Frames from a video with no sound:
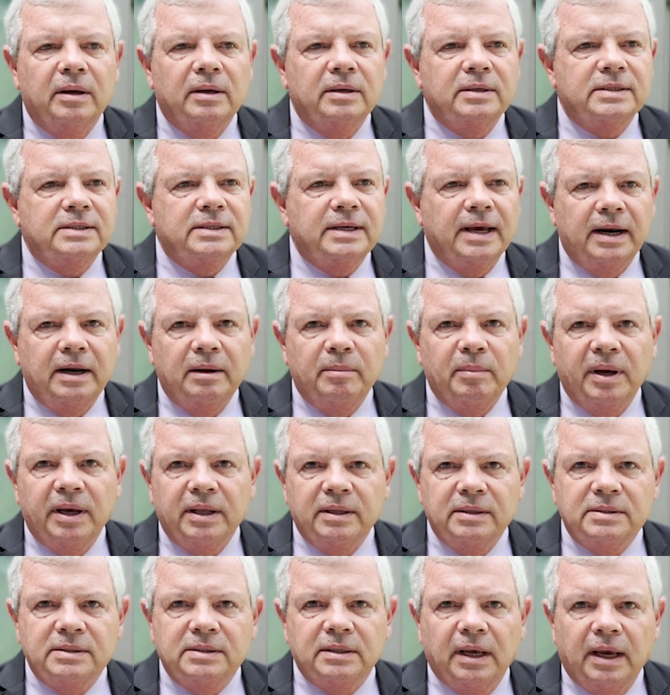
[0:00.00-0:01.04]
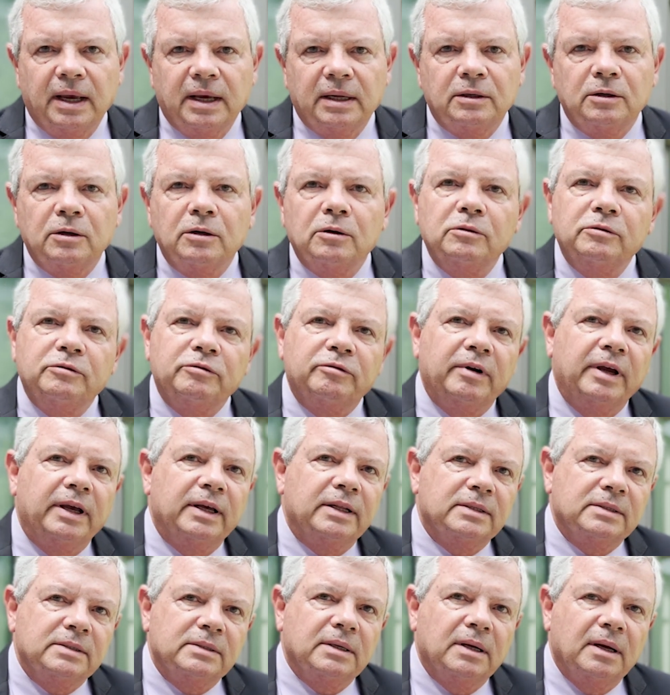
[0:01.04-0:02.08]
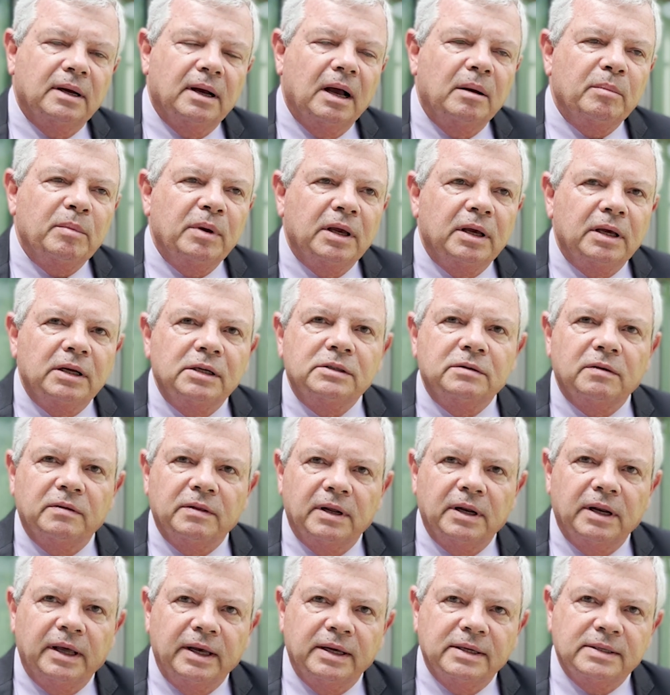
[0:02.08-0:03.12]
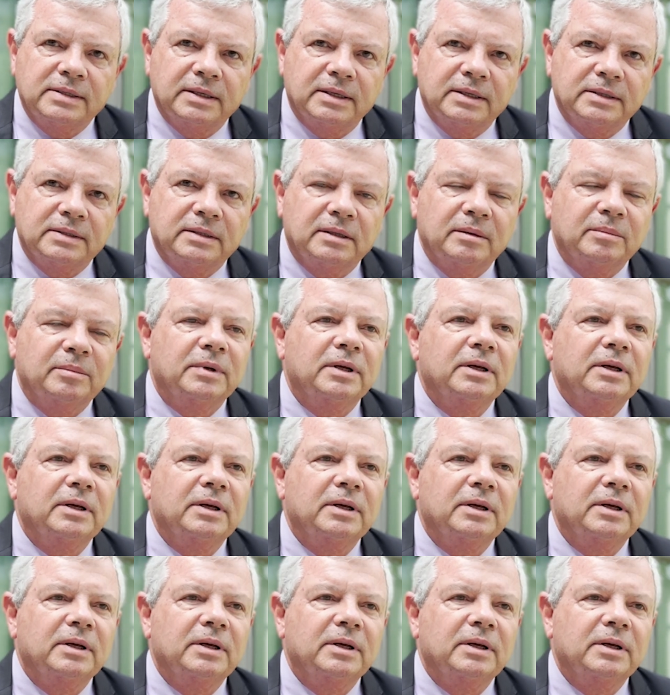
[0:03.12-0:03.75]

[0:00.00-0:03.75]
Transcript: sediments and nutrients coming into the lake system.